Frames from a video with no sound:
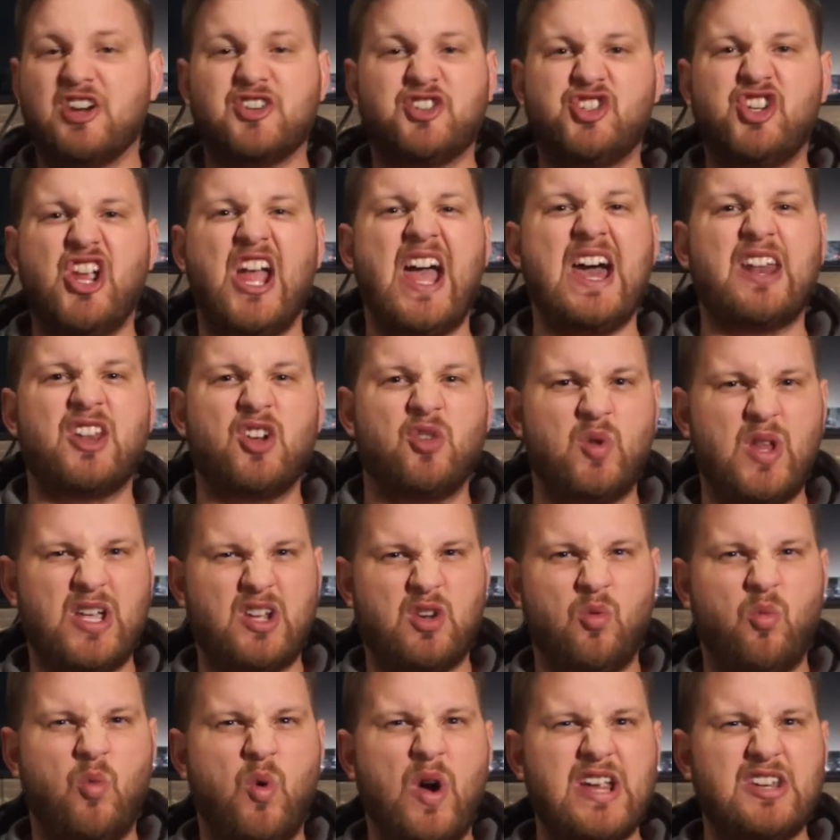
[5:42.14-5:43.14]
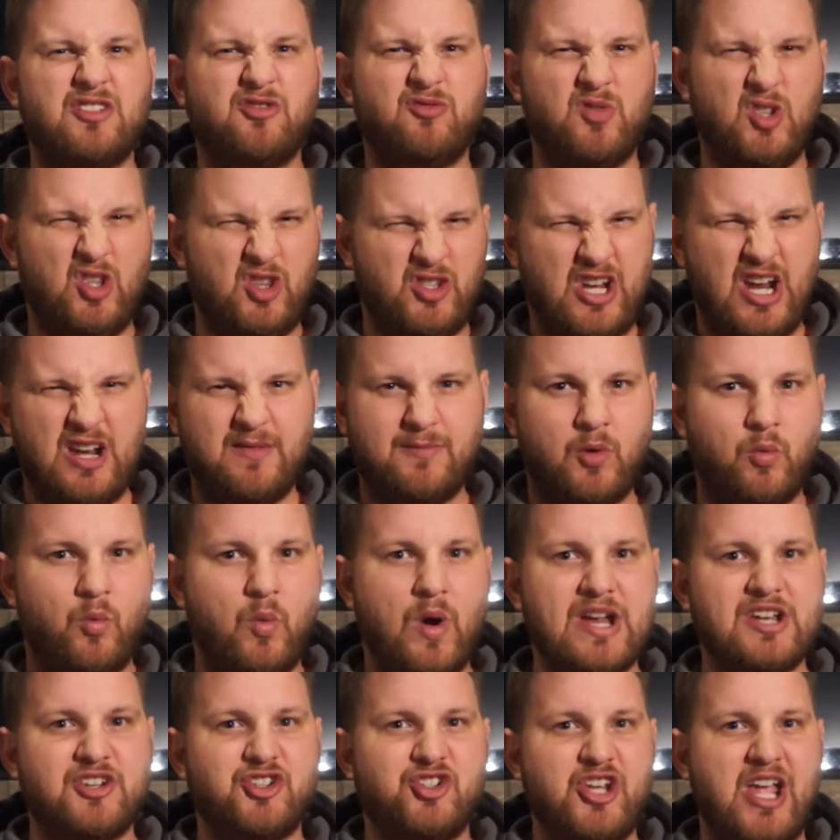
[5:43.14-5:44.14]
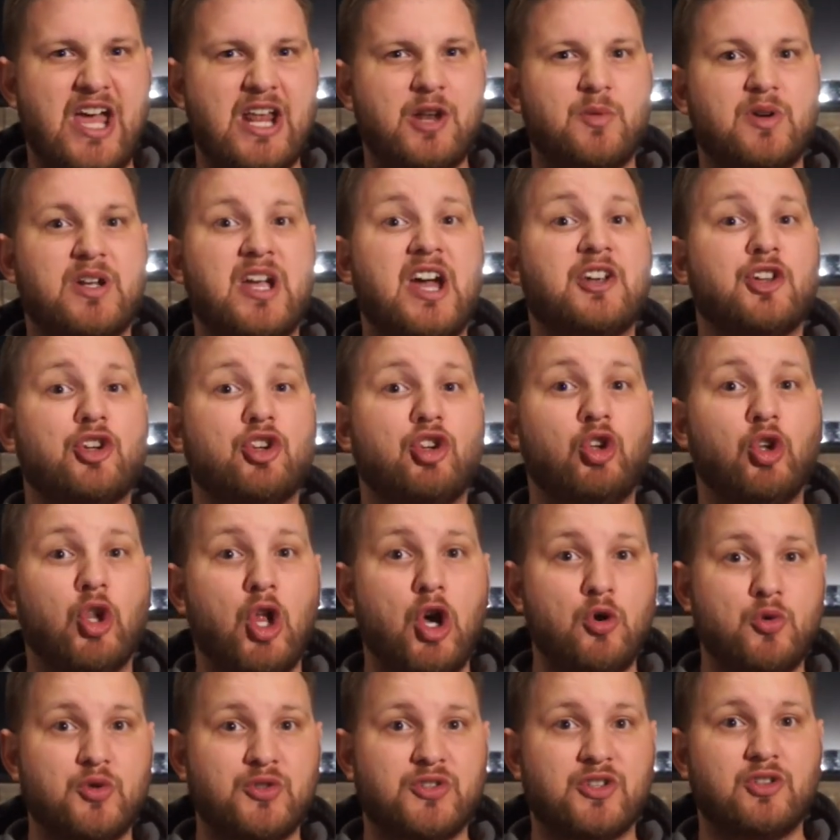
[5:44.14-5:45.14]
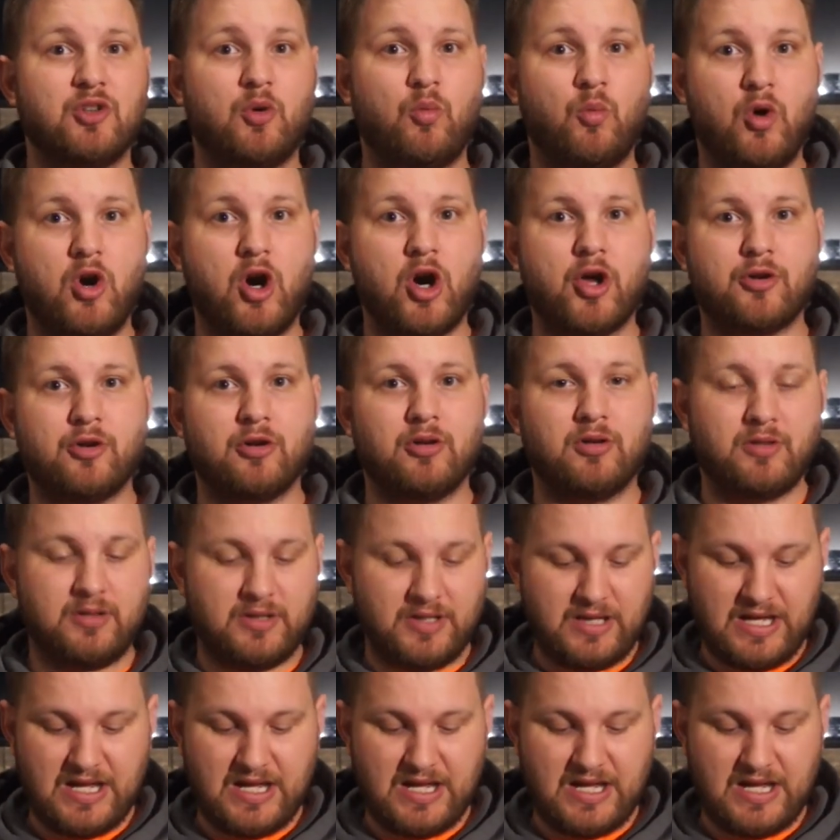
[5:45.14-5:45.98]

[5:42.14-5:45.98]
shadow, like a white, kind of a white shadow. It kind of glows in the water.